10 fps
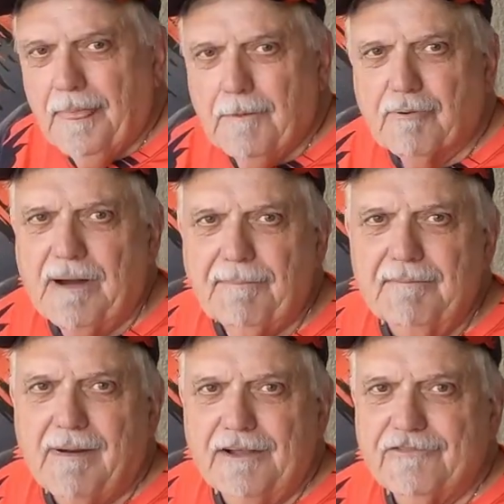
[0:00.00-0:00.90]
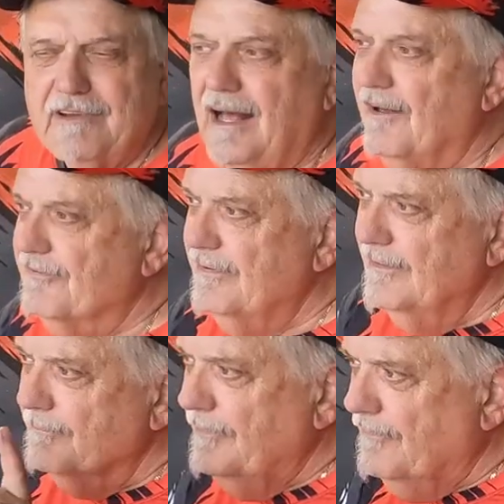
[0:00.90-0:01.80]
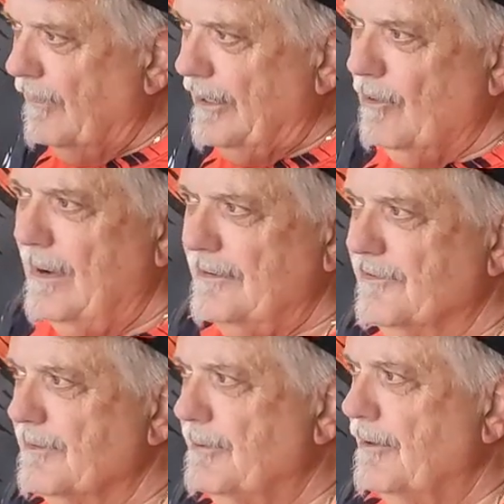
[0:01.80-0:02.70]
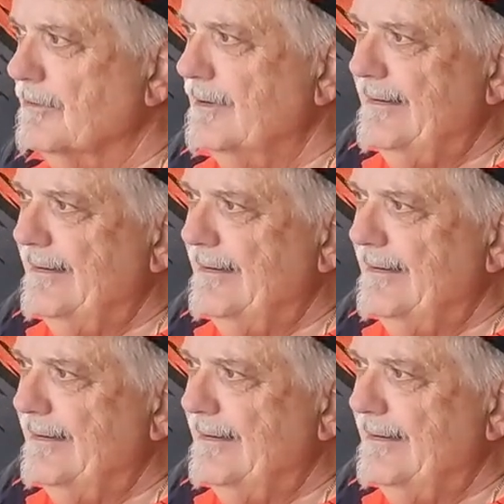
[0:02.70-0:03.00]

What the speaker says: prepping my stuff before I go out to the boat.